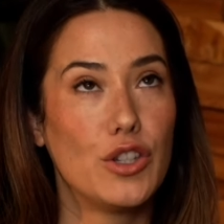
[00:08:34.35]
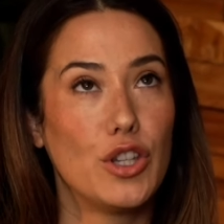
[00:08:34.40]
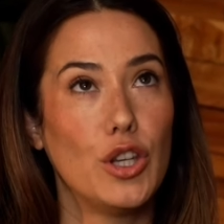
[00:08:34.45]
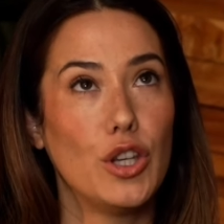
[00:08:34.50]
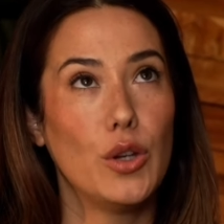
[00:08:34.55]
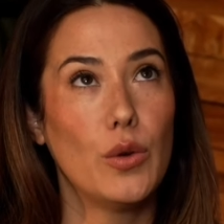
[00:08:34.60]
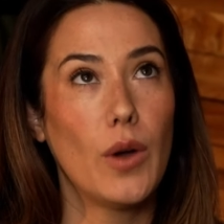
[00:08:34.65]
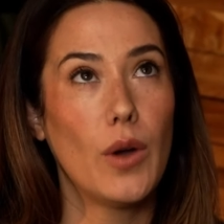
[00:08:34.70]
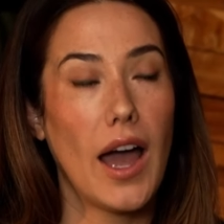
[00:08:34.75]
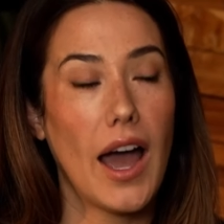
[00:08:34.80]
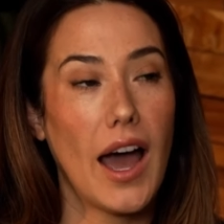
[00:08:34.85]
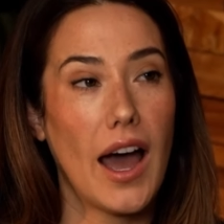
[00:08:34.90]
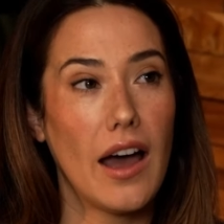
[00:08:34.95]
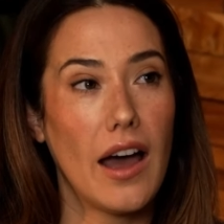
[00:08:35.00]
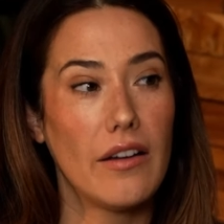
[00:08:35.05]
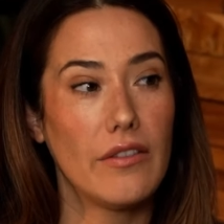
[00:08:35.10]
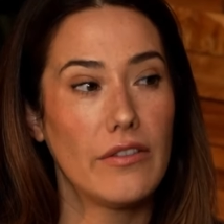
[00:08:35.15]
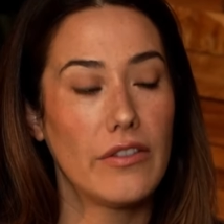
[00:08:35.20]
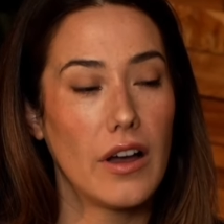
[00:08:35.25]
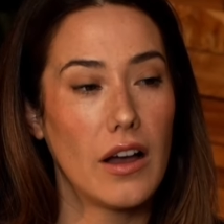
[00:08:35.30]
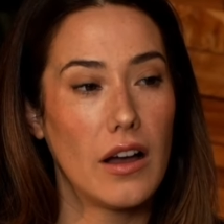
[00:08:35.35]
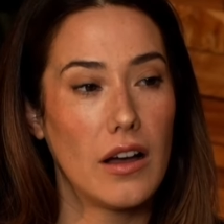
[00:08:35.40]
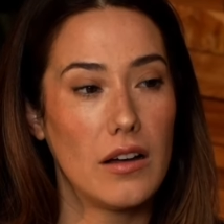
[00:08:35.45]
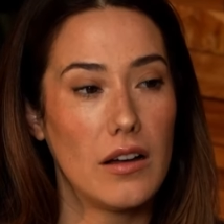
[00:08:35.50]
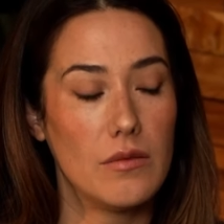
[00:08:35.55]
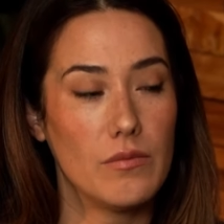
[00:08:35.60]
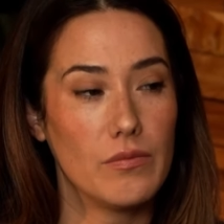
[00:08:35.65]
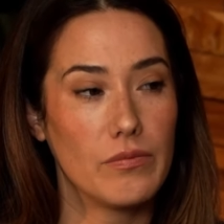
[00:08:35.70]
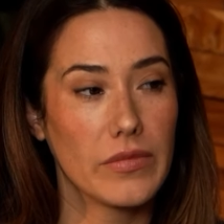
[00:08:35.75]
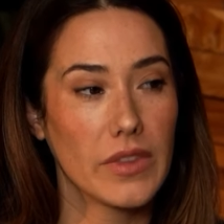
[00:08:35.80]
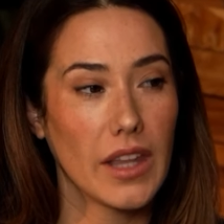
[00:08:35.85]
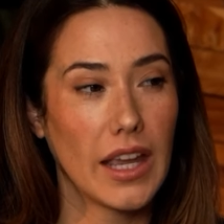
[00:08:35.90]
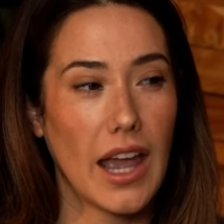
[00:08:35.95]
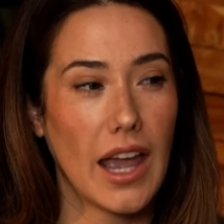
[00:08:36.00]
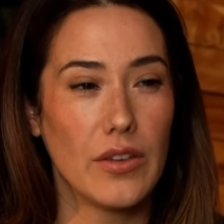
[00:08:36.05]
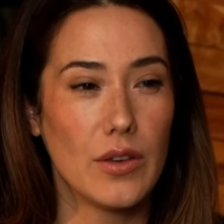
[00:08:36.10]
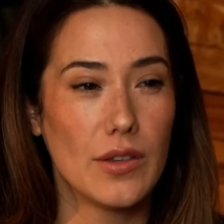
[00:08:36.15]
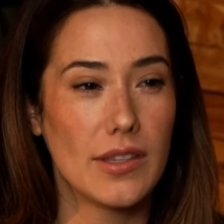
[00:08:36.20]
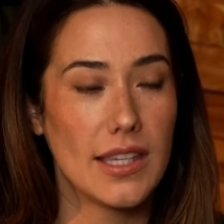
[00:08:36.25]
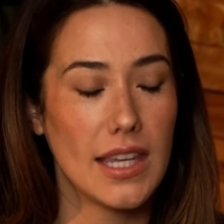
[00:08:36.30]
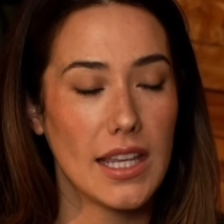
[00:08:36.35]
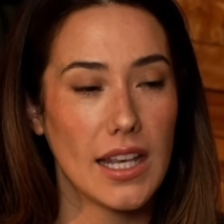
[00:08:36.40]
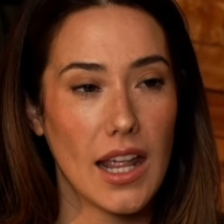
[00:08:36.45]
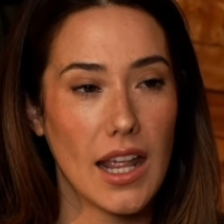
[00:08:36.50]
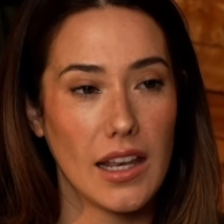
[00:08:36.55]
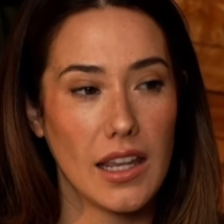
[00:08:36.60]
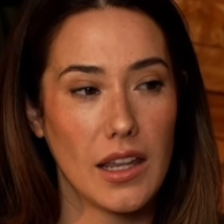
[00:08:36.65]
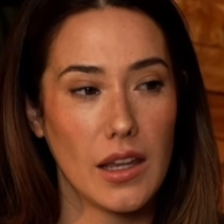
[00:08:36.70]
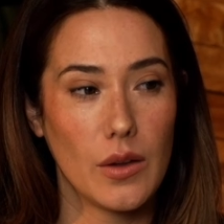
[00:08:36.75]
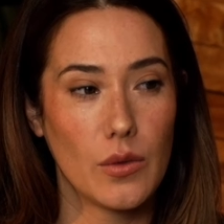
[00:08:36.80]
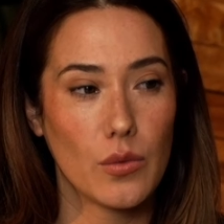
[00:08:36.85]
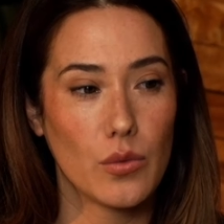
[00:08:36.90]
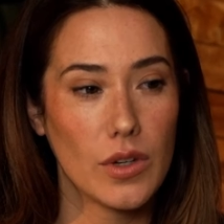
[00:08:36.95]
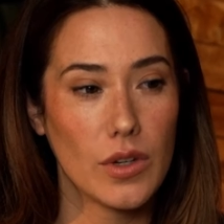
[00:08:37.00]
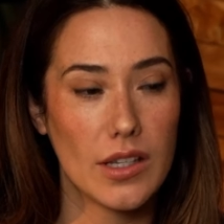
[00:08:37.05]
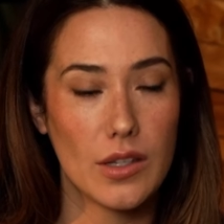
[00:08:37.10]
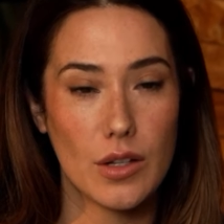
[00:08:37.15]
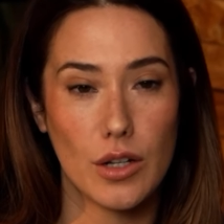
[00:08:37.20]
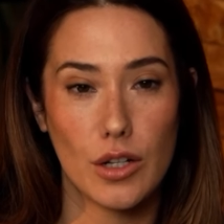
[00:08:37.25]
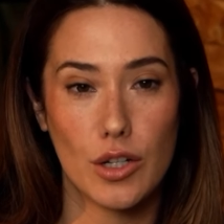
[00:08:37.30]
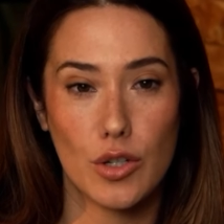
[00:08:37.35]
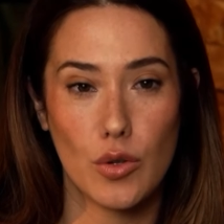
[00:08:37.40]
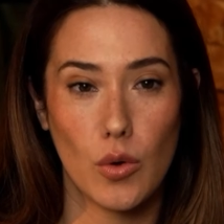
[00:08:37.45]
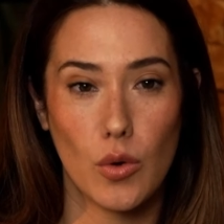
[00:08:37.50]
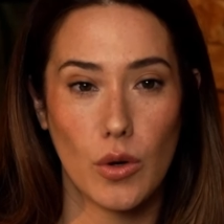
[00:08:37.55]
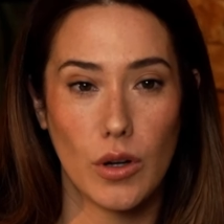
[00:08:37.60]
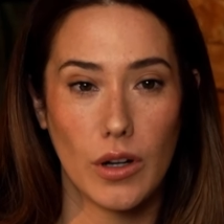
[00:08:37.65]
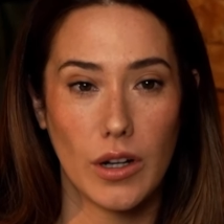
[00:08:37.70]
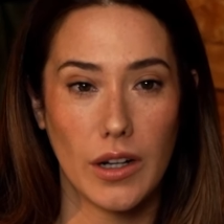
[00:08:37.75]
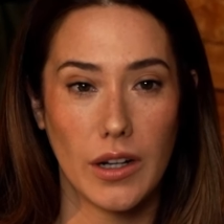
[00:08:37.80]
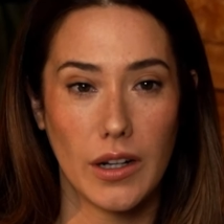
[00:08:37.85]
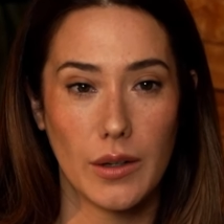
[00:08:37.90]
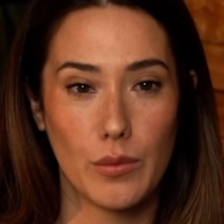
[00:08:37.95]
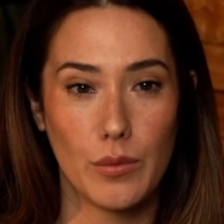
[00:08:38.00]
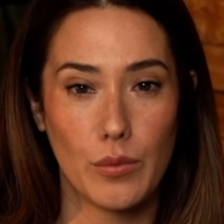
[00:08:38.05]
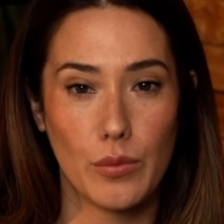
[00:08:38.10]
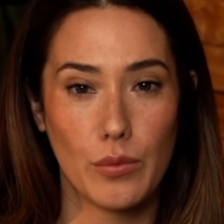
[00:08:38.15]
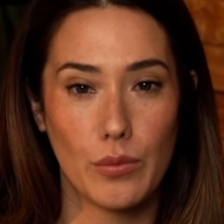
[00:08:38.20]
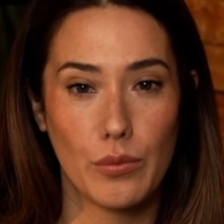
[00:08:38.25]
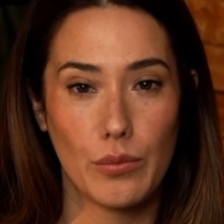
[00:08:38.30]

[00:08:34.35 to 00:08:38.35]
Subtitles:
Do you have, have you seen any research or